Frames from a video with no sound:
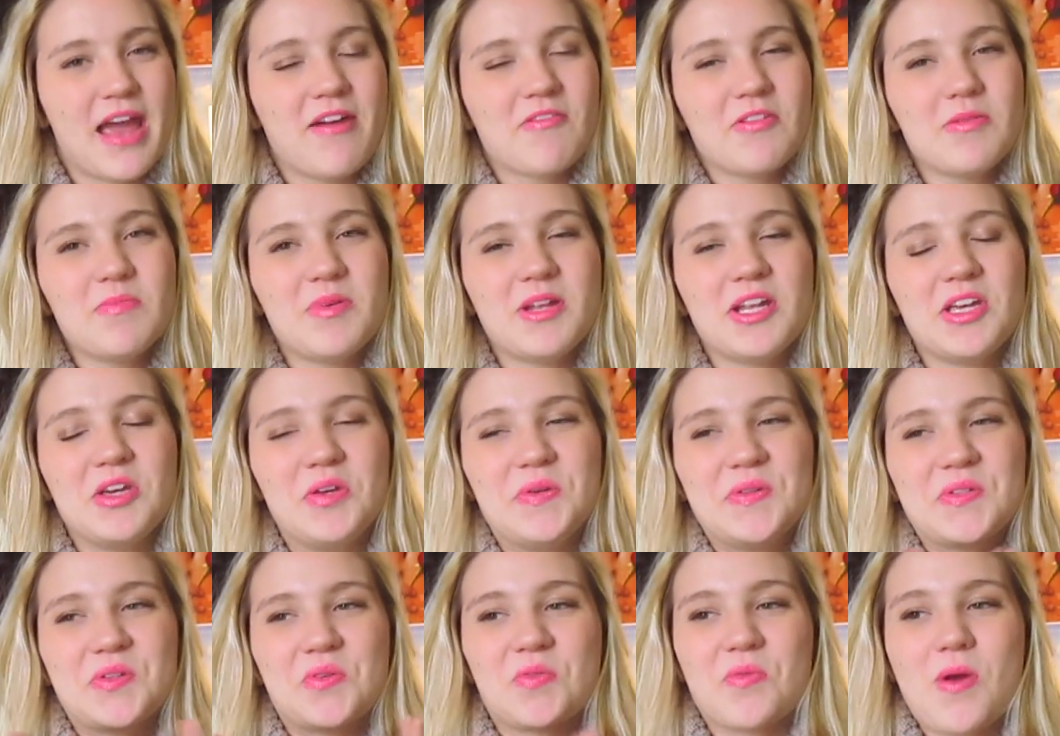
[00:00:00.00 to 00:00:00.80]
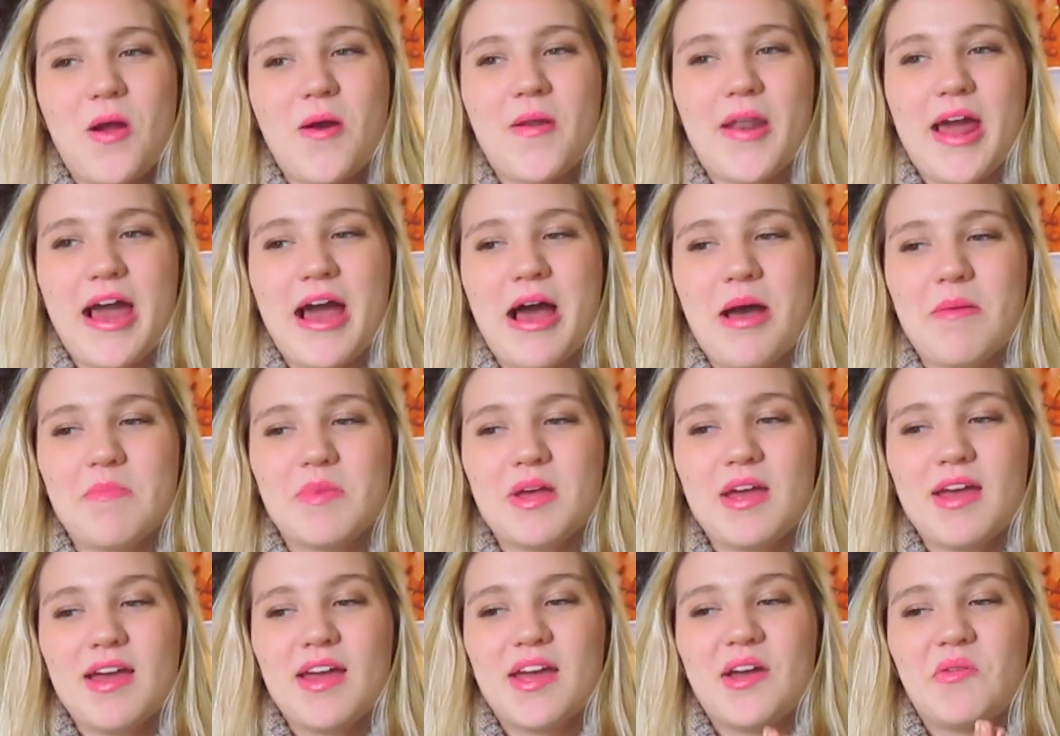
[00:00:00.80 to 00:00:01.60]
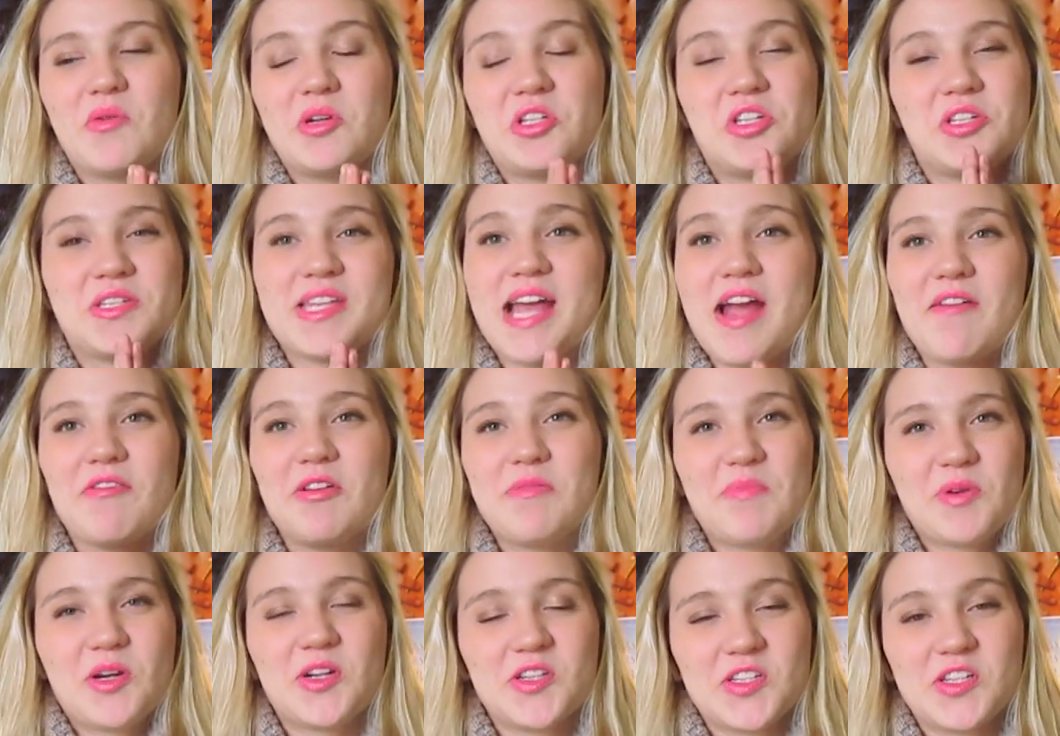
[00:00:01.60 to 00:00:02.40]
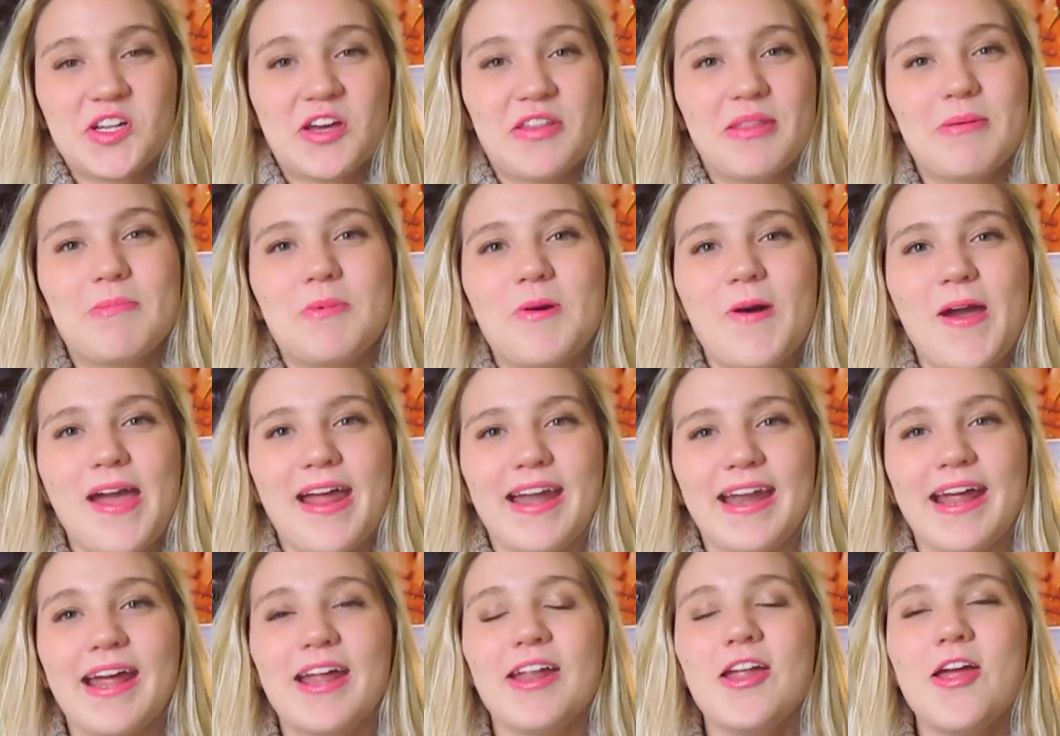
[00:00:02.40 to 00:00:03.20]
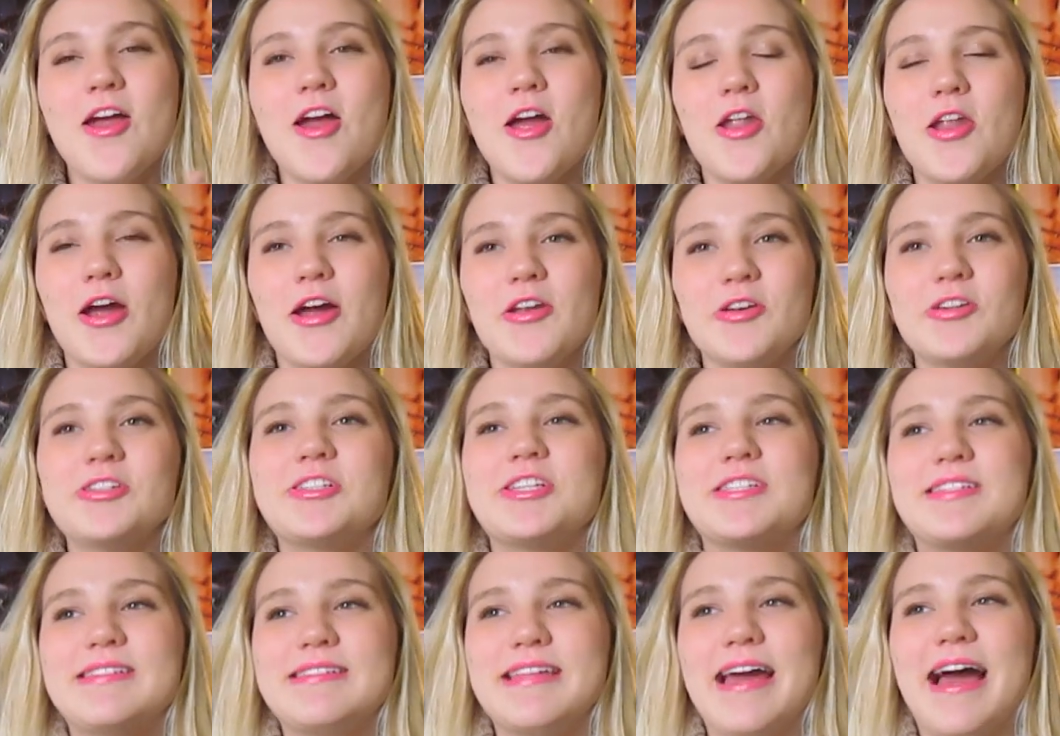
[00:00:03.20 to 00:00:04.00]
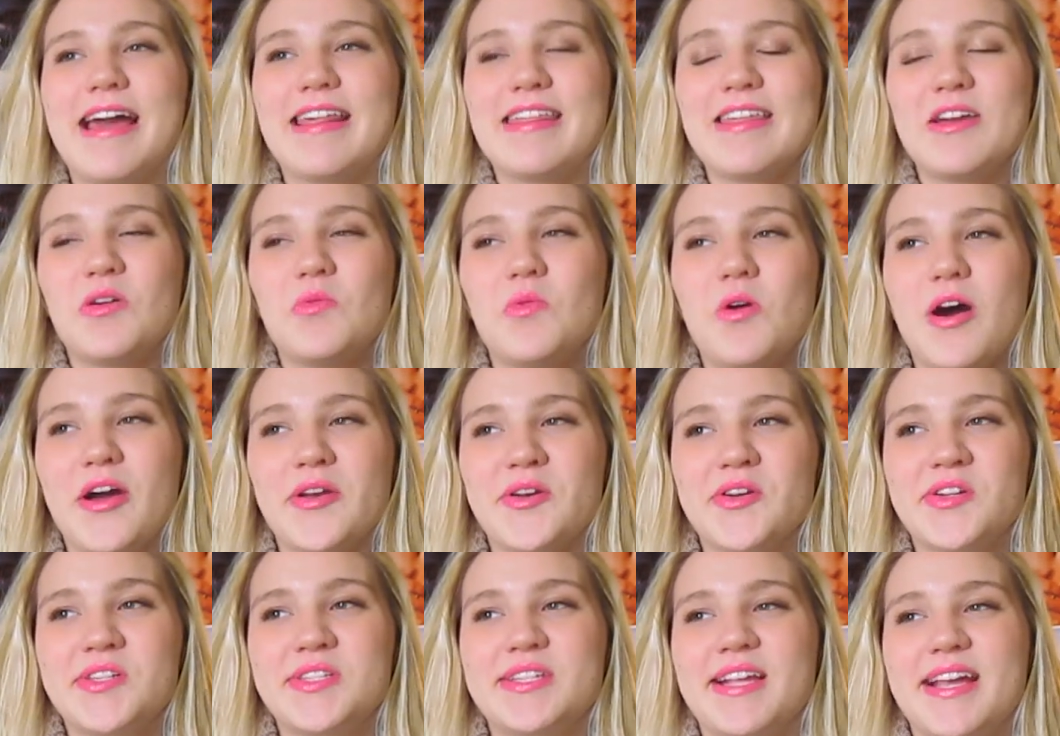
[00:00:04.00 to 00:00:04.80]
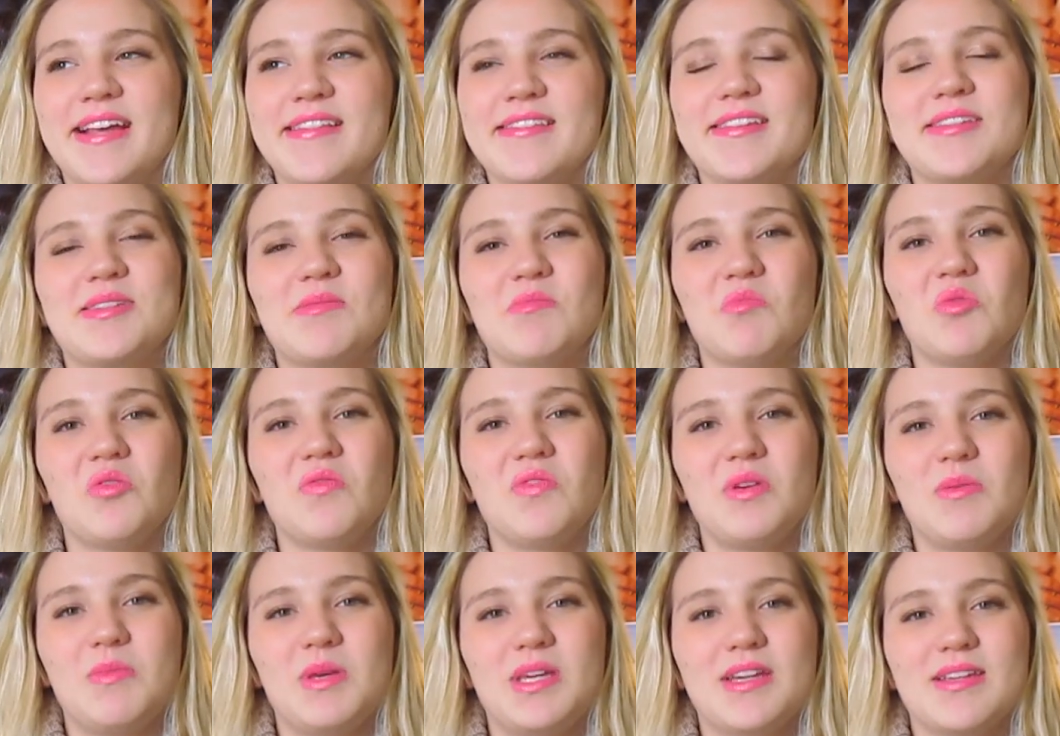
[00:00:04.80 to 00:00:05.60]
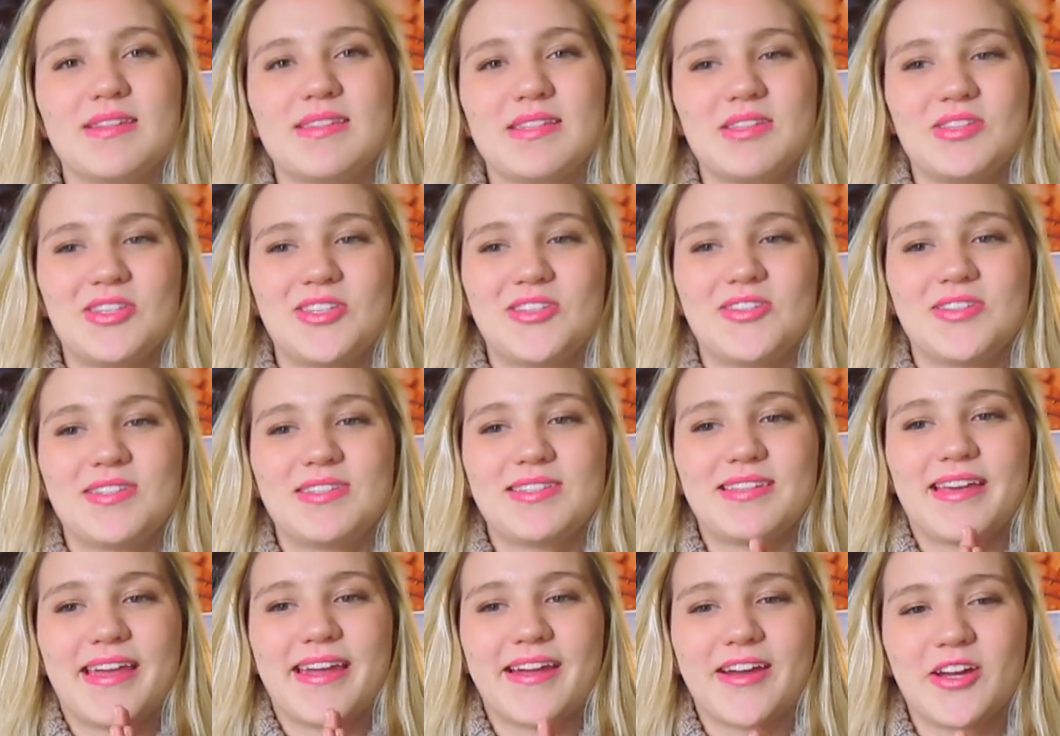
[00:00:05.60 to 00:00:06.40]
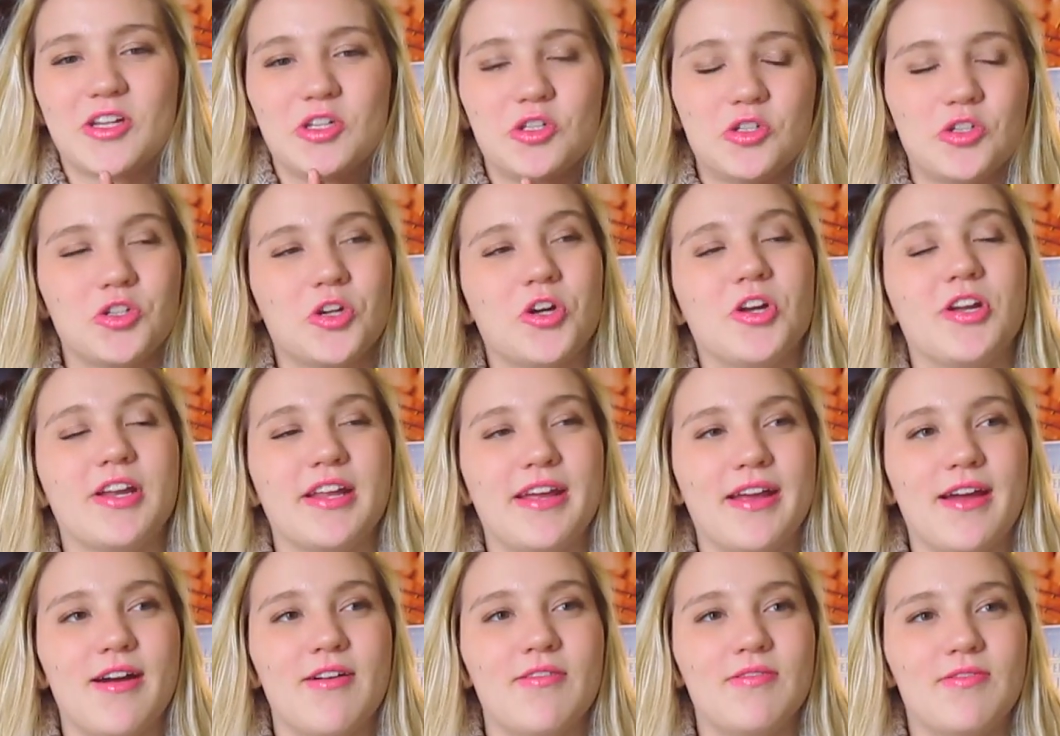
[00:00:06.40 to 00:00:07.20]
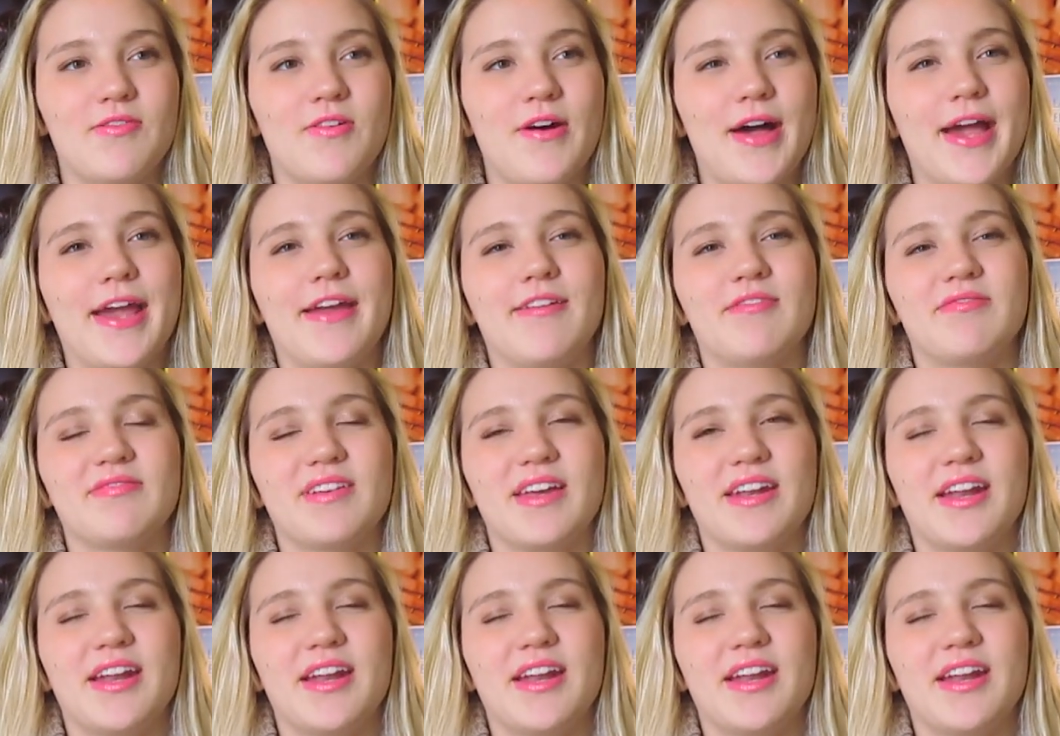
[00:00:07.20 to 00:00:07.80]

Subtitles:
Everybody who's grown up, which is every person on the planet, I think will understand this movie, because it's just like a journey of life.